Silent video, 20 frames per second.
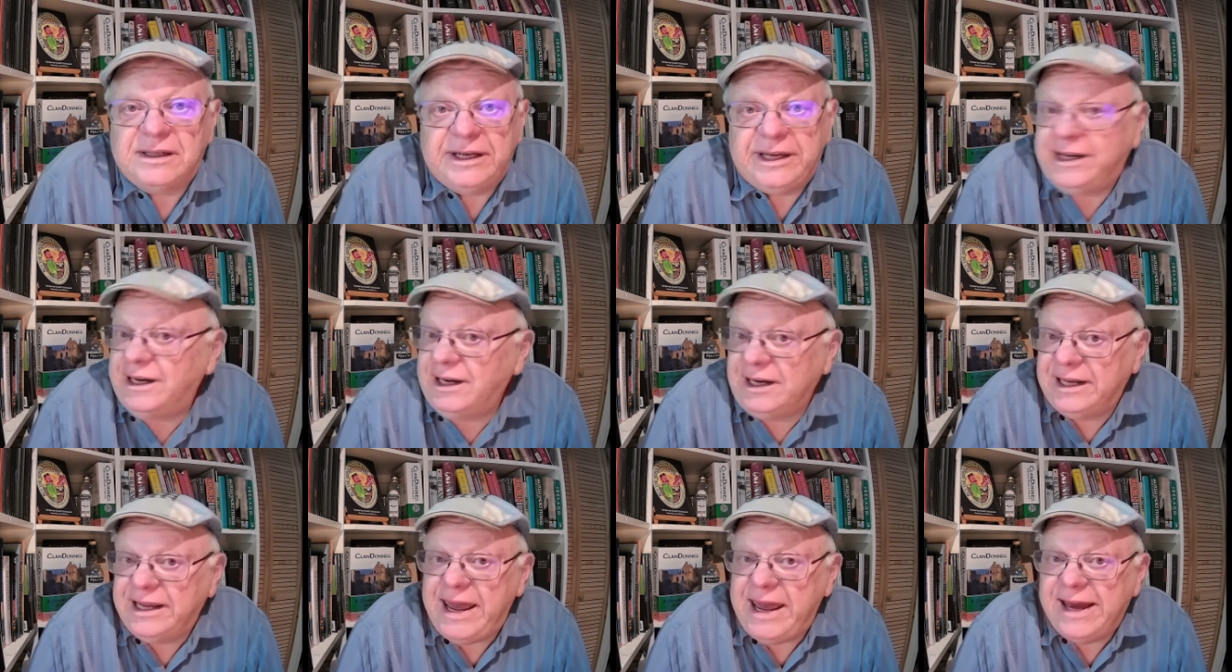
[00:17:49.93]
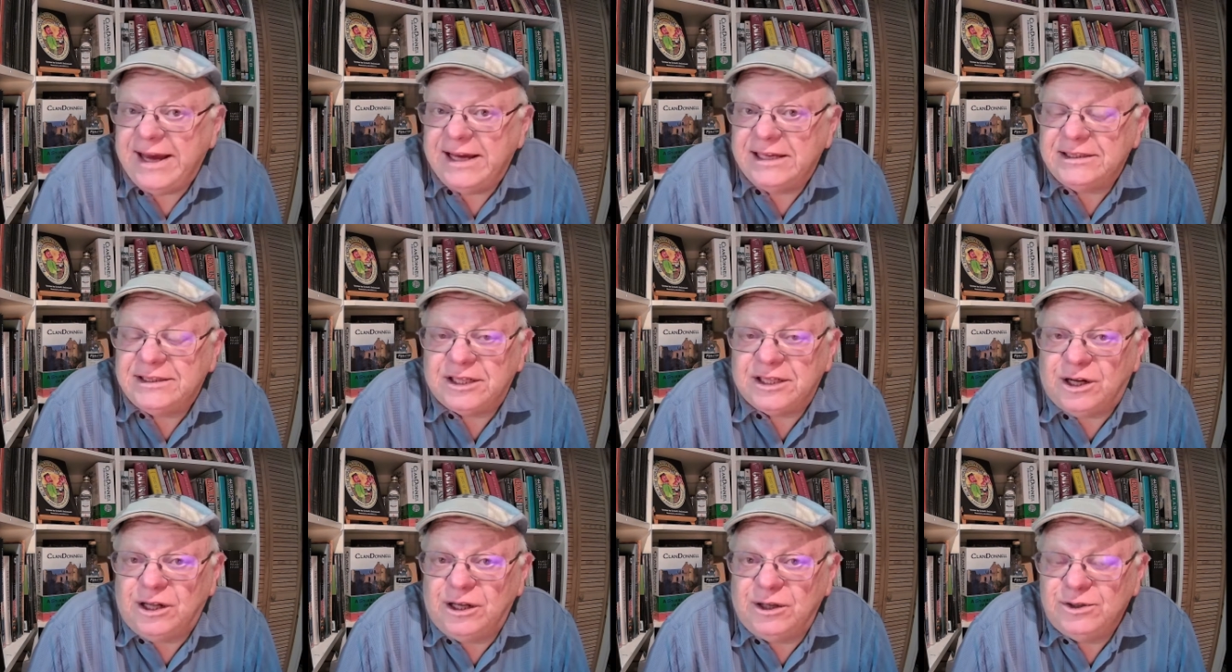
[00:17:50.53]
Italy
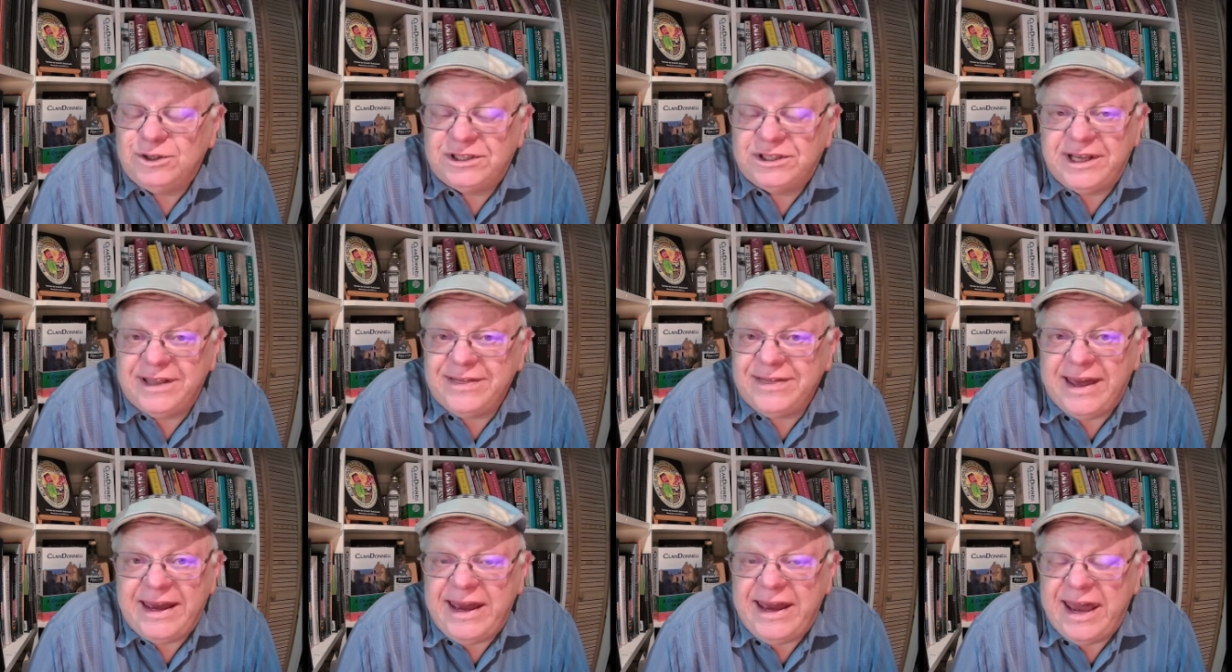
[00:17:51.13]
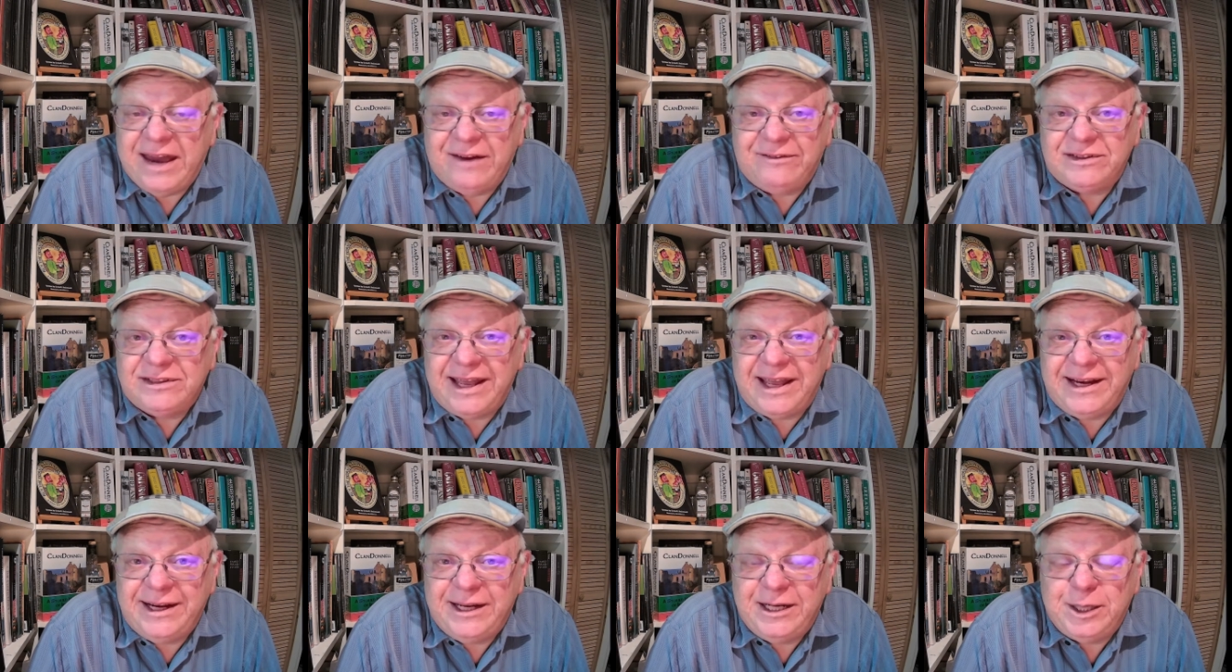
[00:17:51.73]
has the closest thing they have. It's
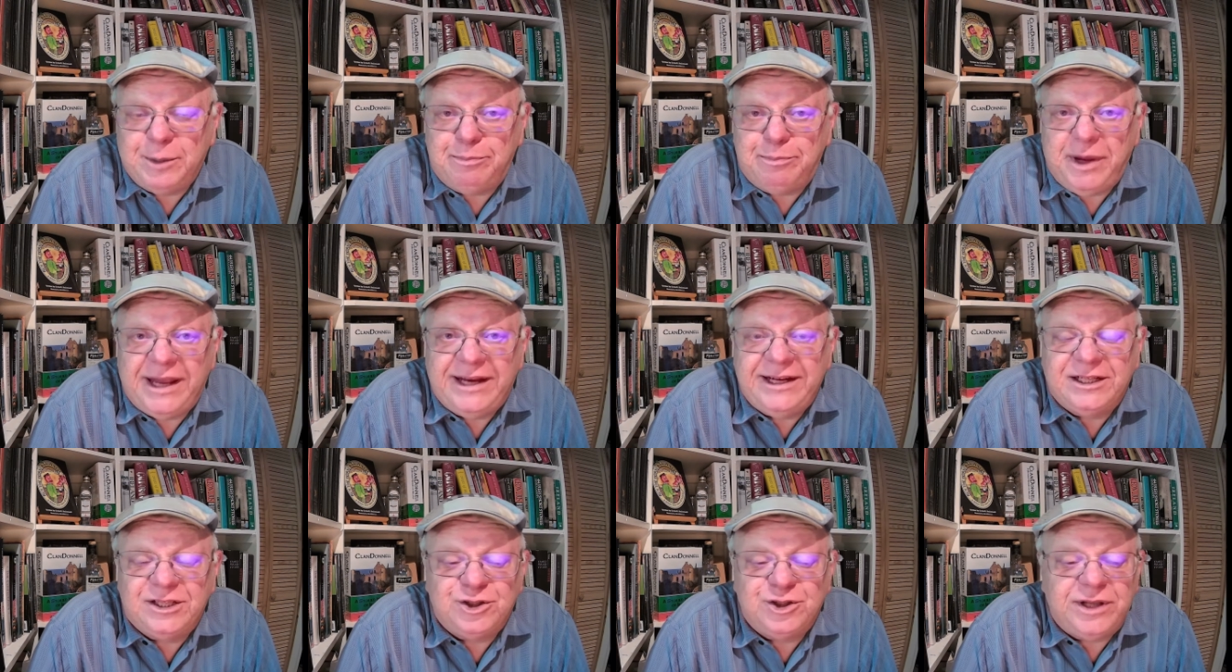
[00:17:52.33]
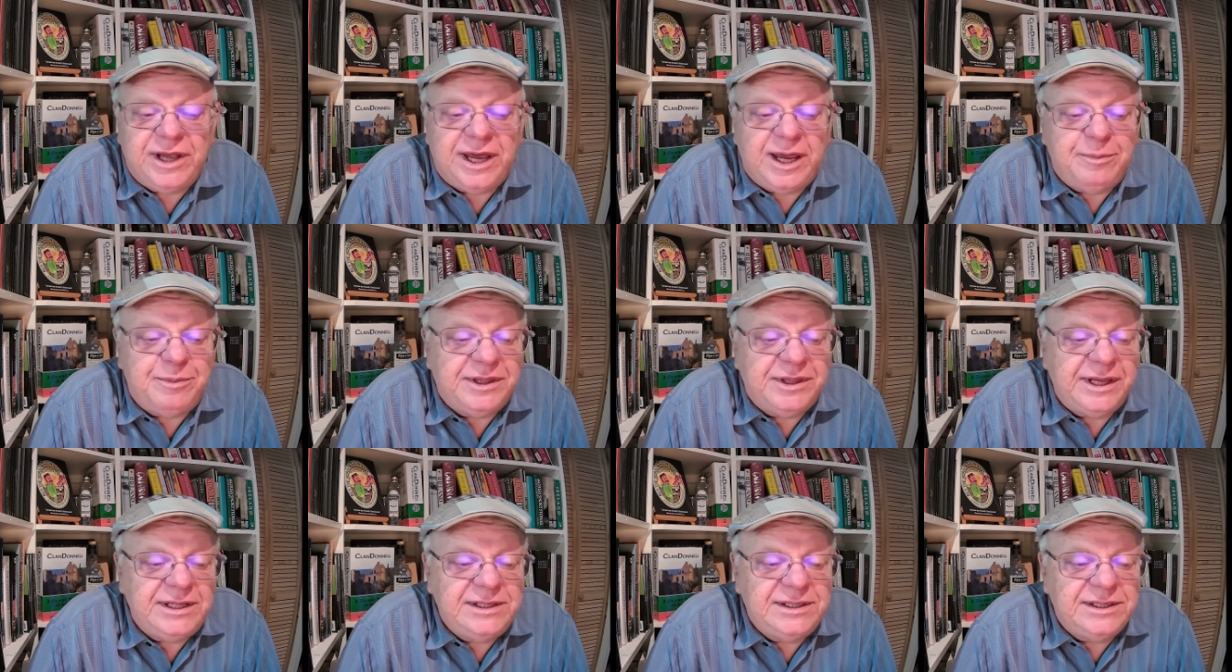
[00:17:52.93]
not an Independence Day,
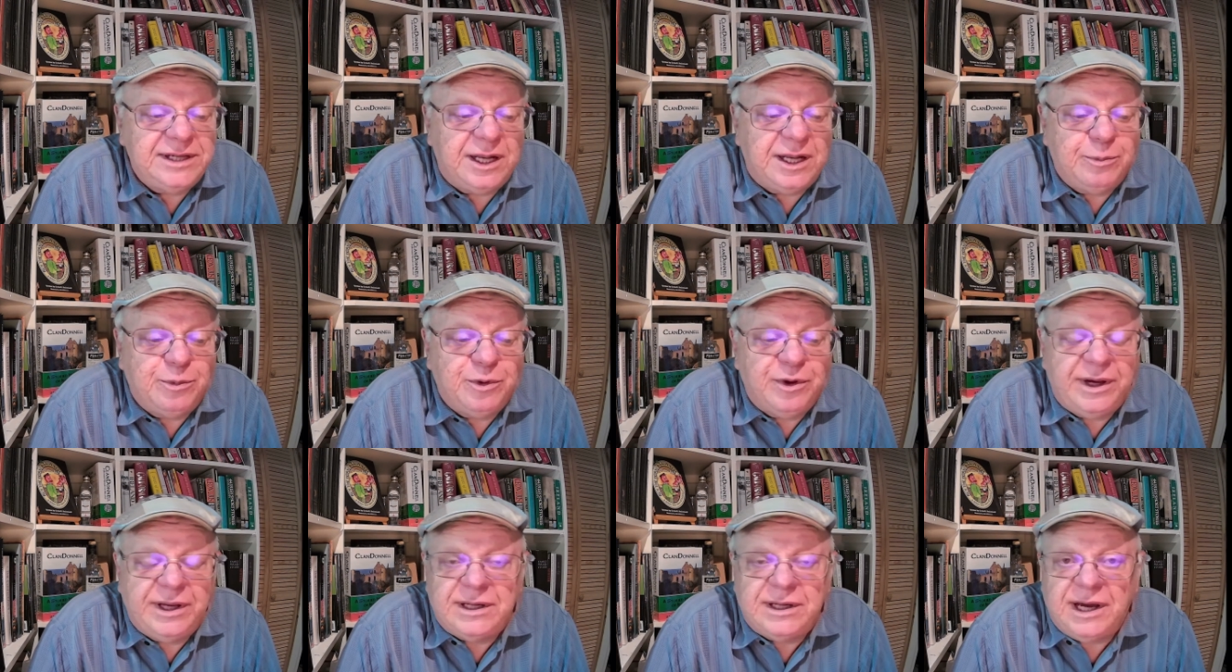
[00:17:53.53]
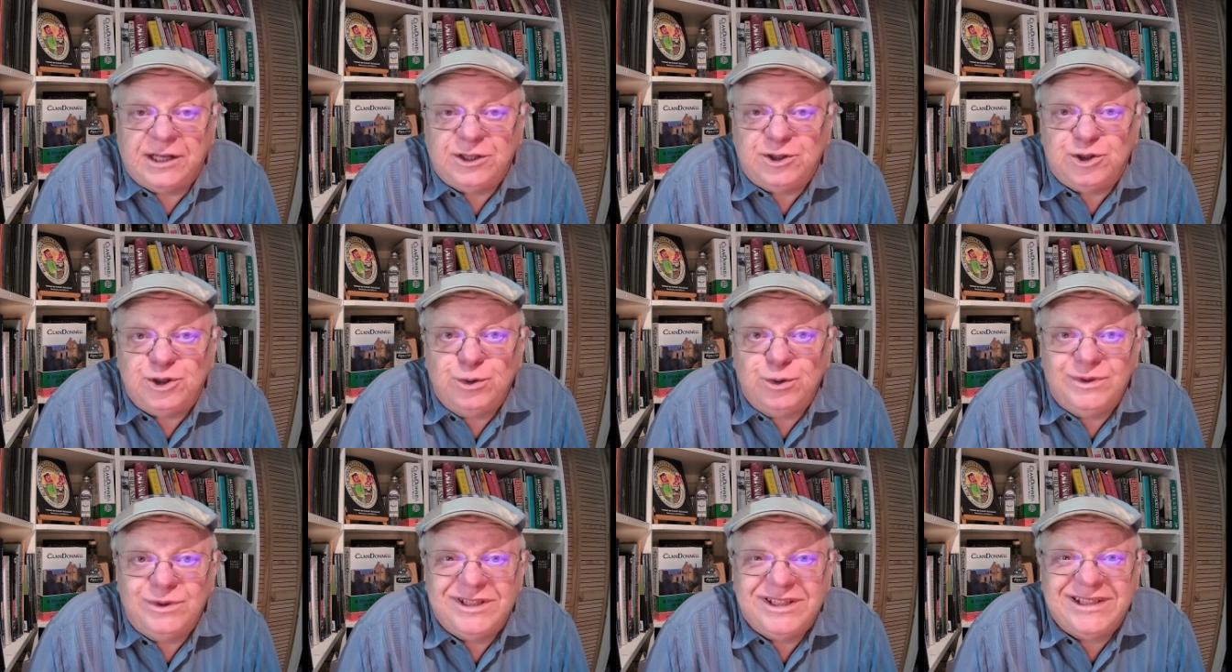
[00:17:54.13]
but they celebrate on
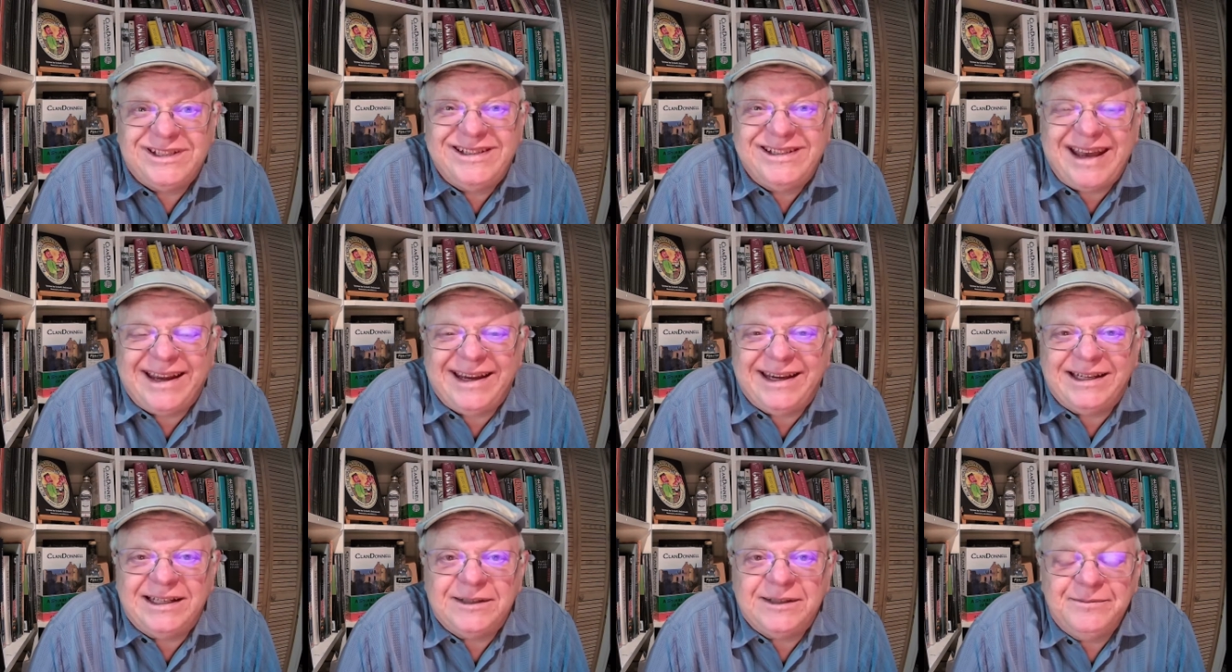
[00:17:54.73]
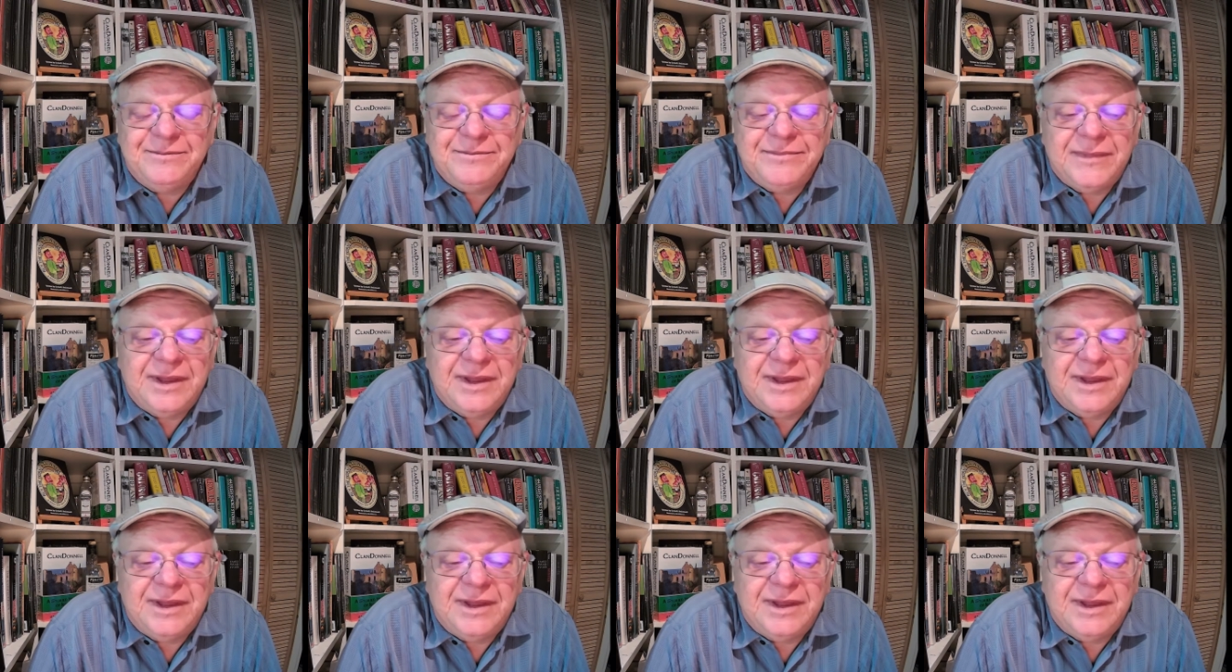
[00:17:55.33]
June 2nd.